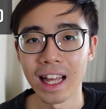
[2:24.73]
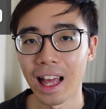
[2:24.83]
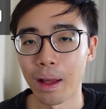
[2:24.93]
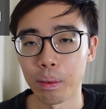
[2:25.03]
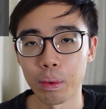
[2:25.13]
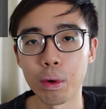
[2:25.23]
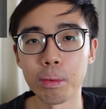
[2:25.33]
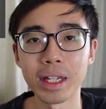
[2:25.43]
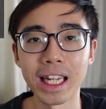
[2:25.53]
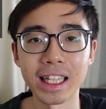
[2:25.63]
and we
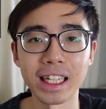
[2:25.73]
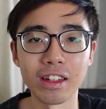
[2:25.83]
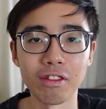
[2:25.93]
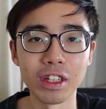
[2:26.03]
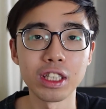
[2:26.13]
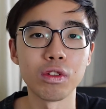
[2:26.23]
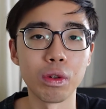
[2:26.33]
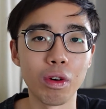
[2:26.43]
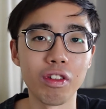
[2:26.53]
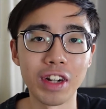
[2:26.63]
won't be getting the
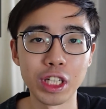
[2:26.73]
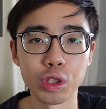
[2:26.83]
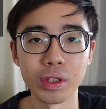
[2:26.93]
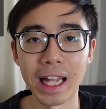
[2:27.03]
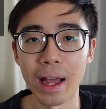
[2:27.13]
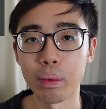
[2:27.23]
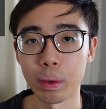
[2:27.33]
risk-reward ratio that we